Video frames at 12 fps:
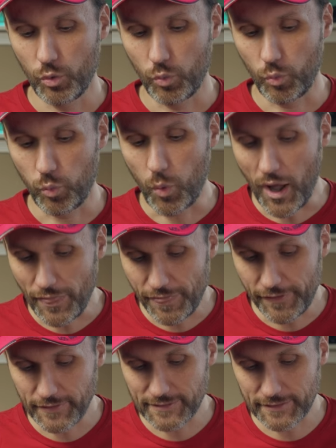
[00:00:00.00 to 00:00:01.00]
One
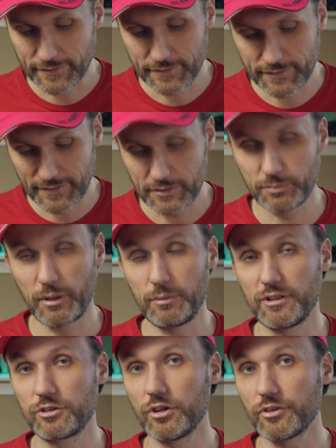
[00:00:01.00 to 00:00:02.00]
thing that this
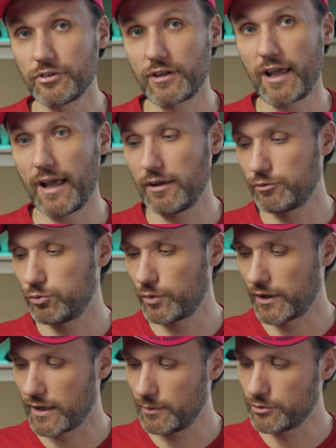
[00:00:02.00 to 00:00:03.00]
maybe doesn't have
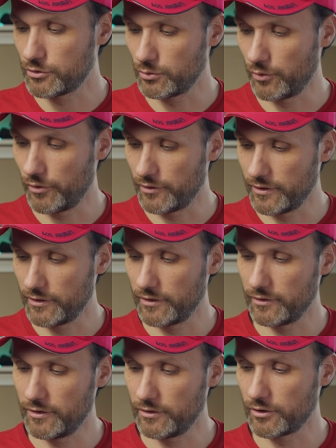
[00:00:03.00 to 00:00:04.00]
when it comes to
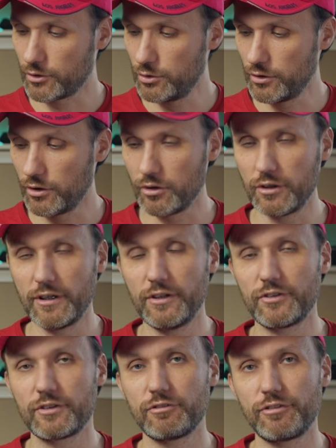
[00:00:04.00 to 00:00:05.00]
the, the Zacuto
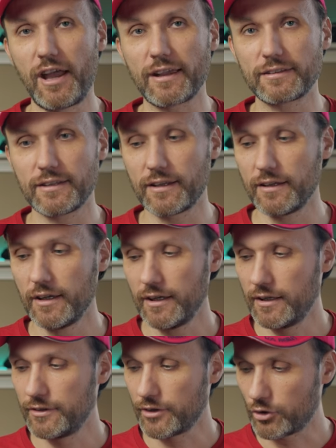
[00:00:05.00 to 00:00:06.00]
is the fact that
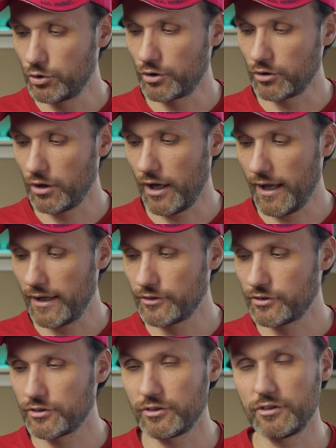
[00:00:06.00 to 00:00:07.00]
Zacuto
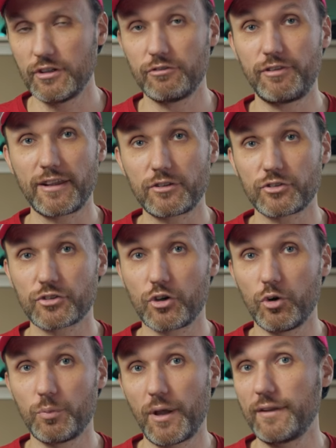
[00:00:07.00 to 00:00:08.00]
has the vector
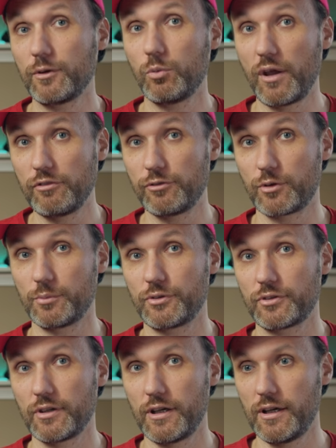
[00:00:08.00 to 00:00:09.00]
scope and the
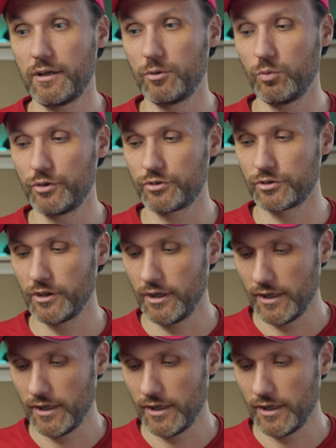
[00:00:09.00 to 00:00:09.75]
waveforms, uh, which,